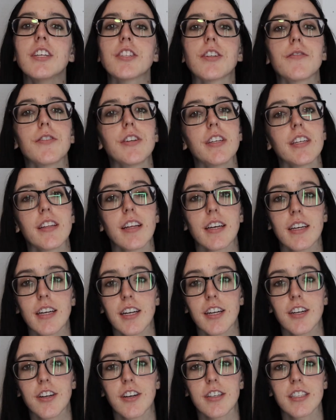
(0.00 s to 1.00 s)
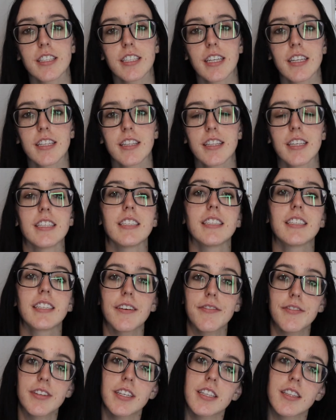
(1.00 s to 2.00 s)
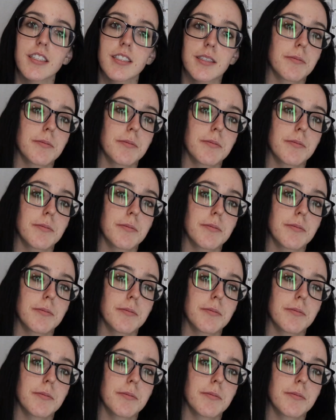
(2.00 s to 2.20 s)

So if you're into that kind of content, then definitely hit the